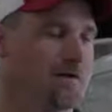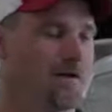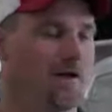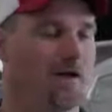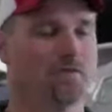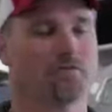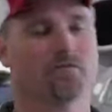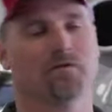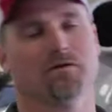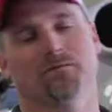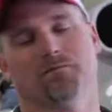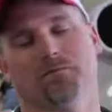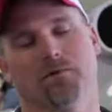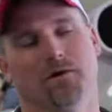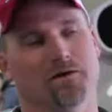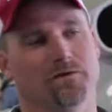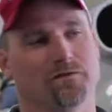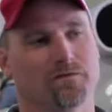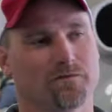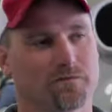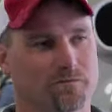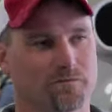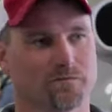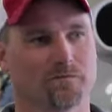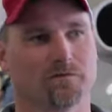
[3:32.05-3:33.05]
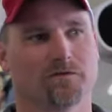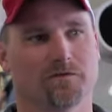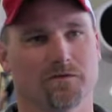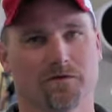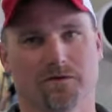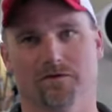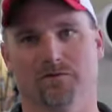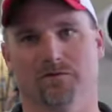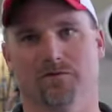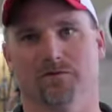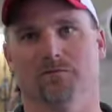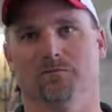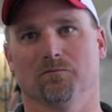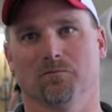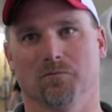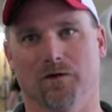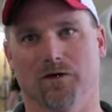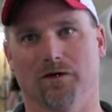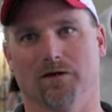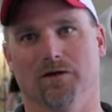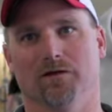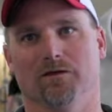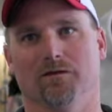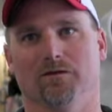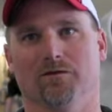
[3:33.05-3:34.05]
Every race season
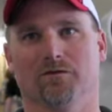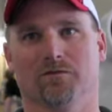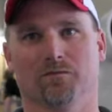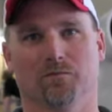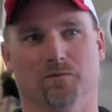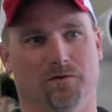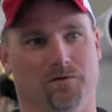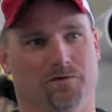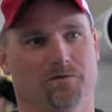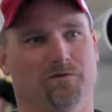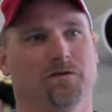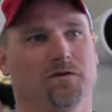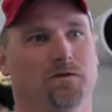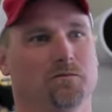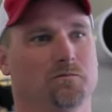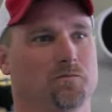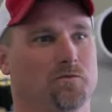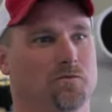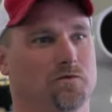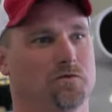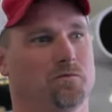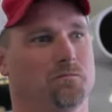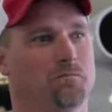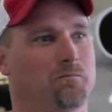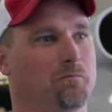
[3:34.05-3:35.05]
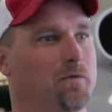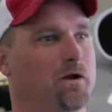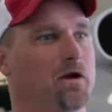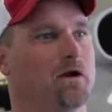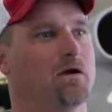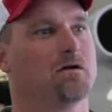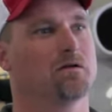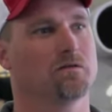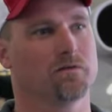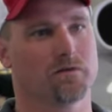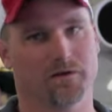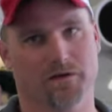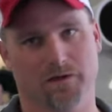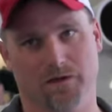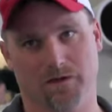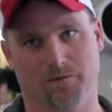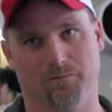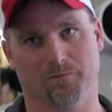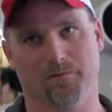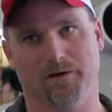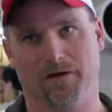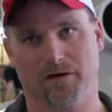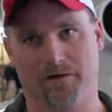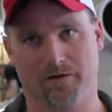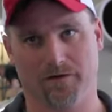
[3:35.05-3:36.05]
begins with teams that are barely going to
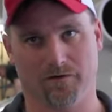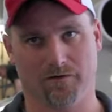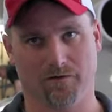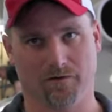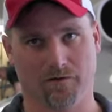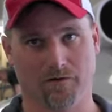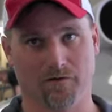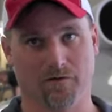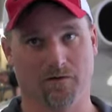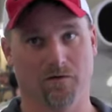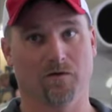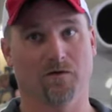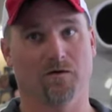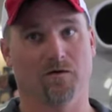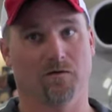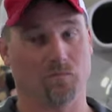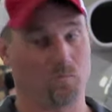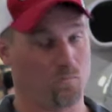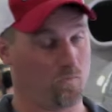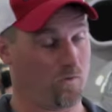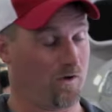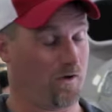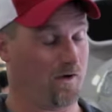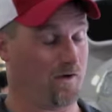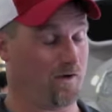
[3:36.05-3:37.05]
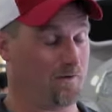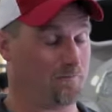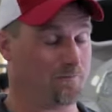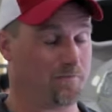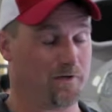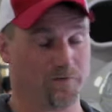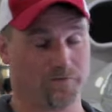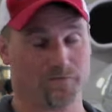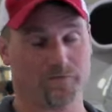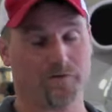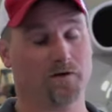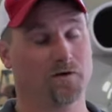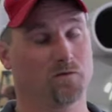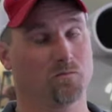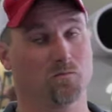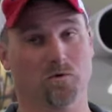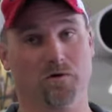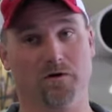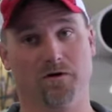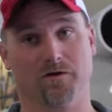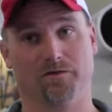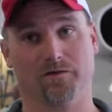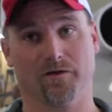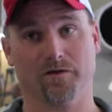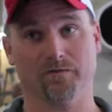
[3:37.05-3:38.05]
make it. I'm not saying
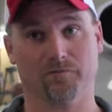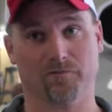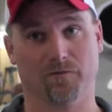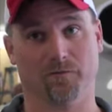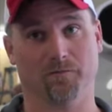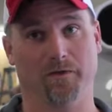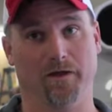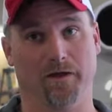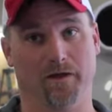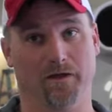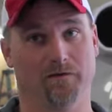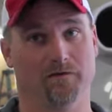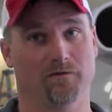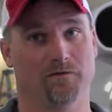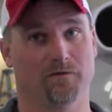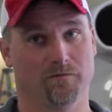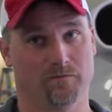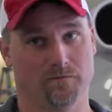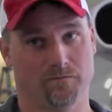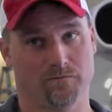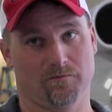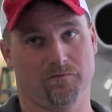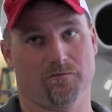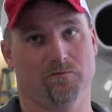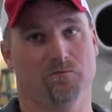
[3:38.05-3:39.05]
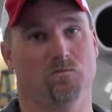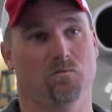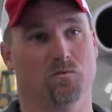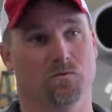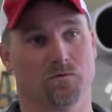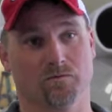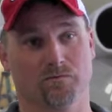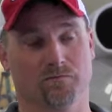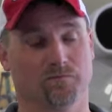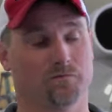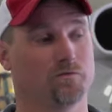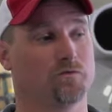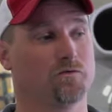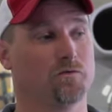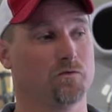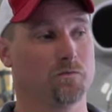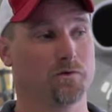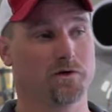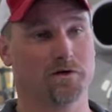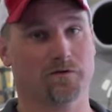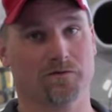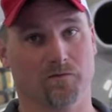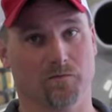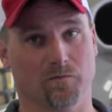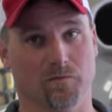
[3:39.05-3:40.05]
we're exempt from that. We're two
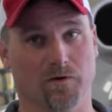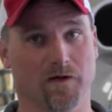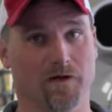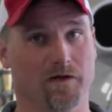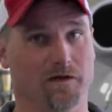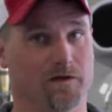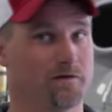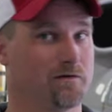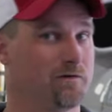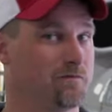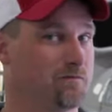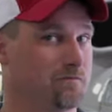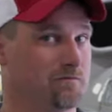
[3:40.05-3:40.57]
weeks away